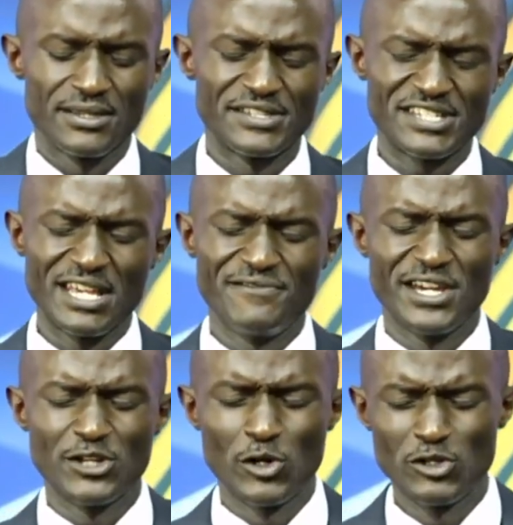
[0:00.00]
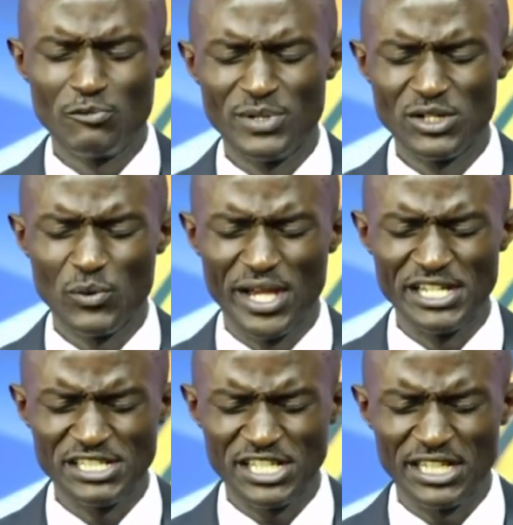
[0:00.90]
The Savior, I know you've been
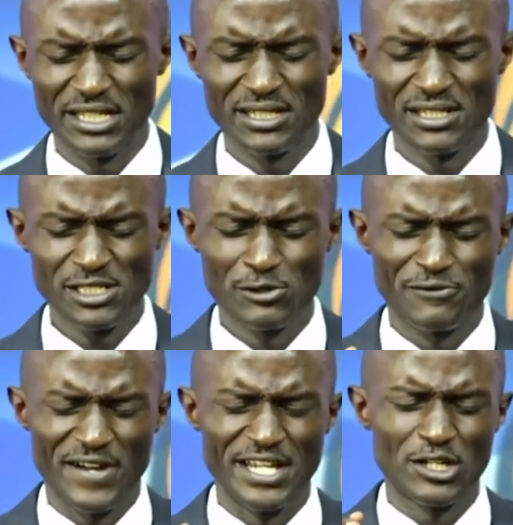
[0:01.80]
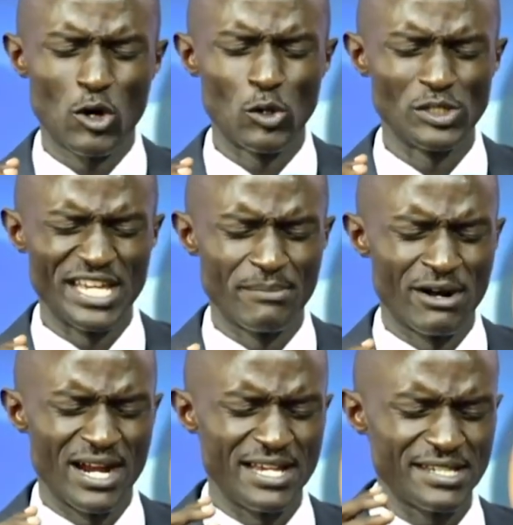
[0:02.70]
waiting to find
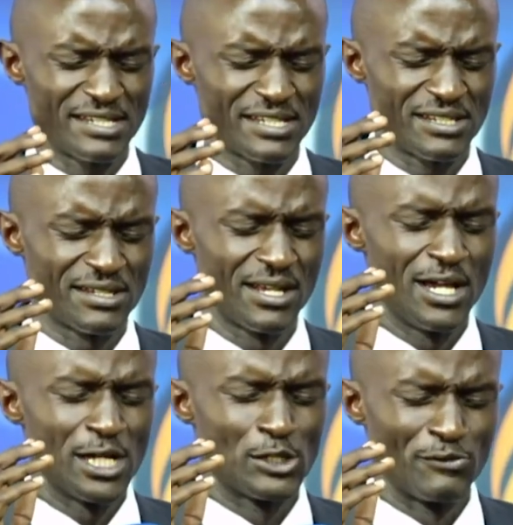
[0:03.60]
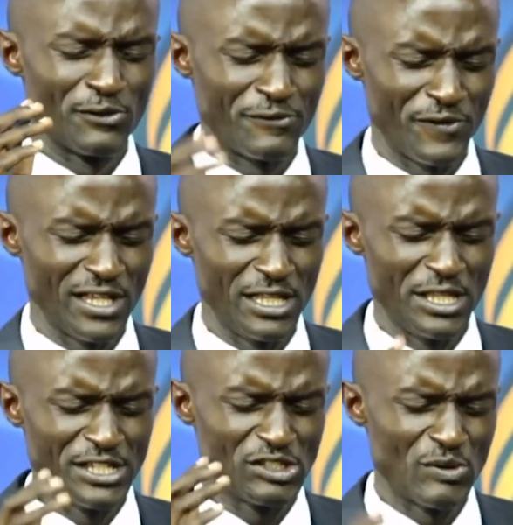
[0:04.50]
co-laborers to fulfill
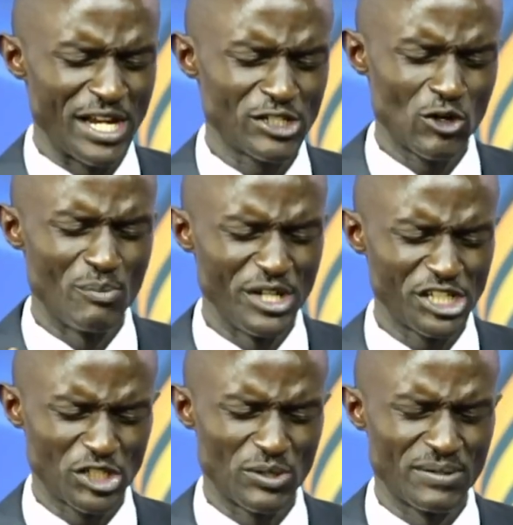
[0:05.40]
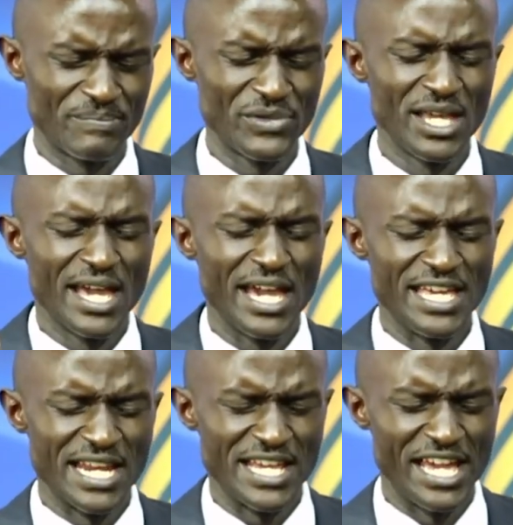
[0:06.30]
this great commission
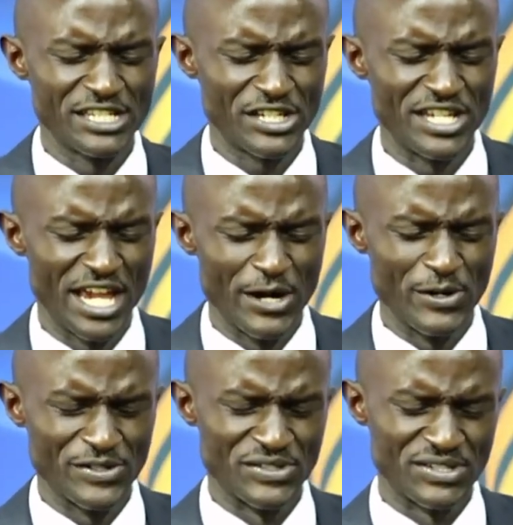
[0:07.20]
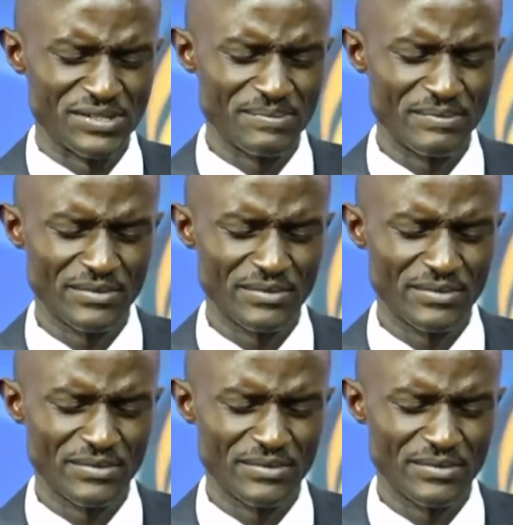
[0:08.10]
in unentered areas.